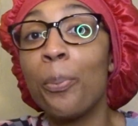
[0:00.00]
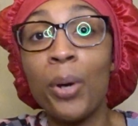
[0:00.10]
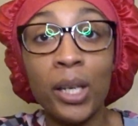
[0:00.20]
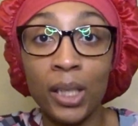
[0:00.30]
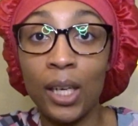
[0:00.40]

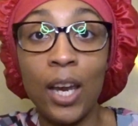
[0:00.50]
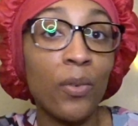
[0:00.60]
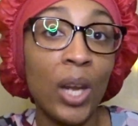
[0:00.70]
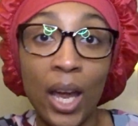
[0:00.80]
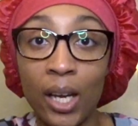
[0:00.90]
pregnant
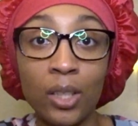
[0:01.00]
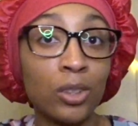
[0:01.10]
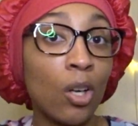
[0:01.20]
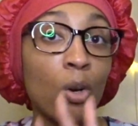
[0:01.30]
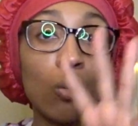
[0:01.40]
every day,
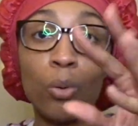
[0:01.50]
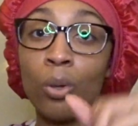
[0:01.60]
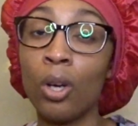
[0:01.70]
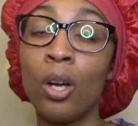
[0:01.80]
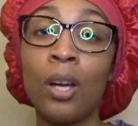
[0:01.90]
so
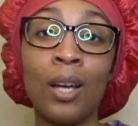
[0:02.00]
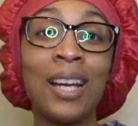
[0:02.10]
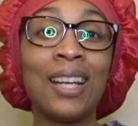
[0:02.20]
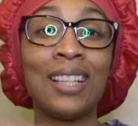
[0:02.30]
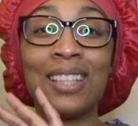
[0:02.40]

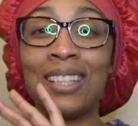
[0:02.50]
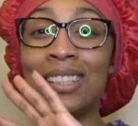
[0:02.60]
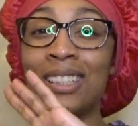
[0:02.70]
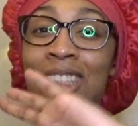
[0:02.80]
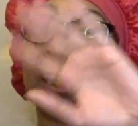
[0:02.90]

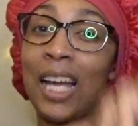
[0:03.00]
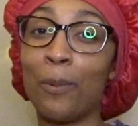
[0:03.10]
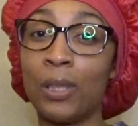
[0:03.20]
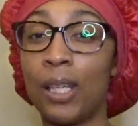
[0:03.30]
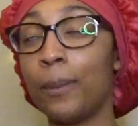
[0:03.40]
chill out
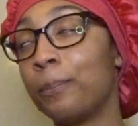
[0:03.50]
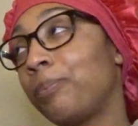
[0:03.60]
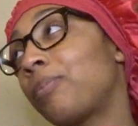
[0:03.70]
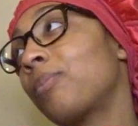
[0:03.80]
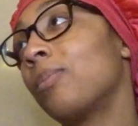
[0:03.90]
with it.
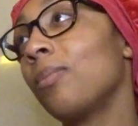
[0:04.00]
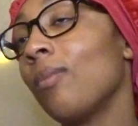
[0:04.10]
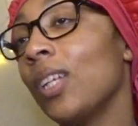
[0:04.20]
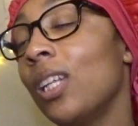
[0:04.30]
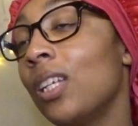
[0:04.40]

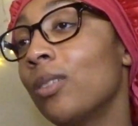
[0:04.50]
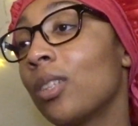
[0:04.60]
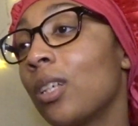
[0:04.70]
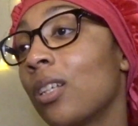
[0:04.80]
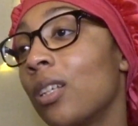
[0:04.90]
And then
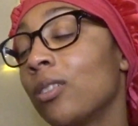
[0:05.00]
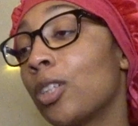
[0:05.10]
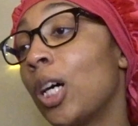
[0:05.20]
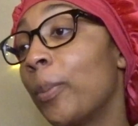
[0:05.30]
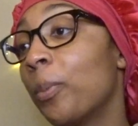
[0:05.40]
there was a
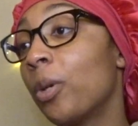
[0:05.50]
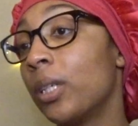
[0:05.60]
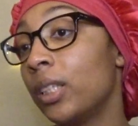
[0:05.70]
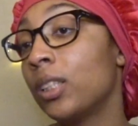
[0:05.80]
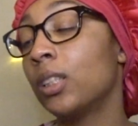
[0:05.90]
couple more
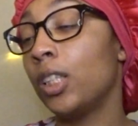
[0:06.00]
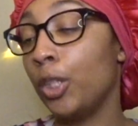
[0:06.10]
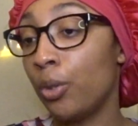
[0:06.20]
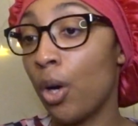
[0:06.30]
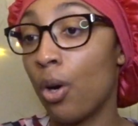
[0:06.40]

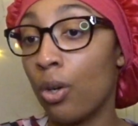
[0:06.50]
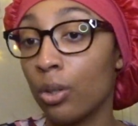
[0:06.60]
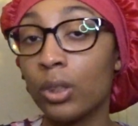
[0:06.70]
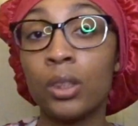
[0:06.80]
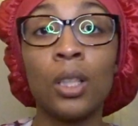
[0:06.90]
discontinued
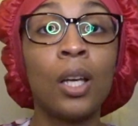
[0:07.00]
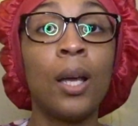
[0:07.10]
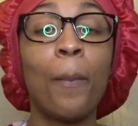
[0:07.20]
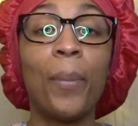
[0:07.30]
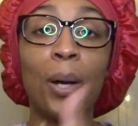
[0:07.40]
dolls,
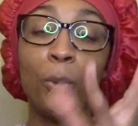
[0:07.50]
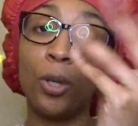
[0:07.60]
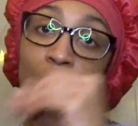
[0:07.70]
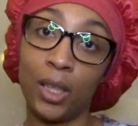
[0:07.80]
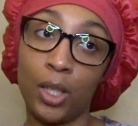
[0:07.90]
but
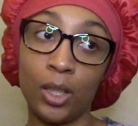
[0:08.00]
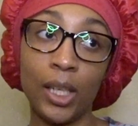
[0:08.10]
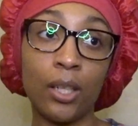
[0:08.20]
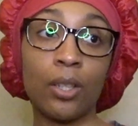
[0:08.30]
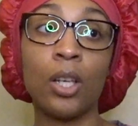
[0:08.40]
we'll get there
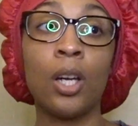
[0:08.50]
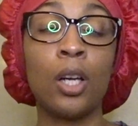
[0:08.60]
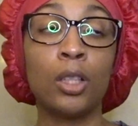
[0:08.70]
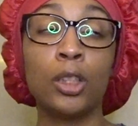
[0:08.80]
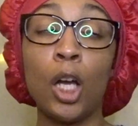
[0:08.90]
later.
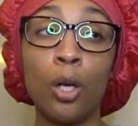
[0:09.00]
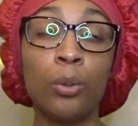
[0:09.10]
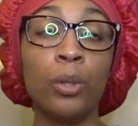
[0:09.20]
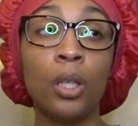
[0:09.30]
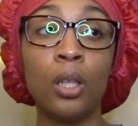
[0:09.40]

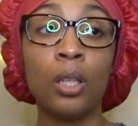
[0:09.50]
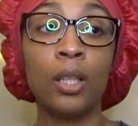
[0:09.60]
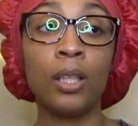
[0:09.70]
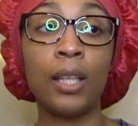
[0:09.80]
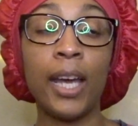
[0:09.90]
So
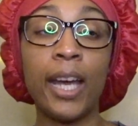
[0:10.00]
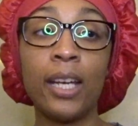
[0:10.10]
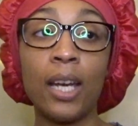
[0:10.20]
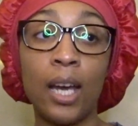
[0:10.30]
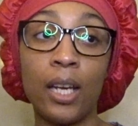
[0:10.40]

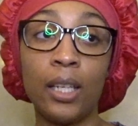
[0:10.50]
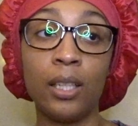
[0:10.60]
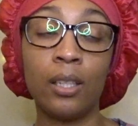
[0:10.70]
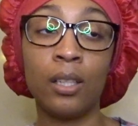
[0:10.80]
at night,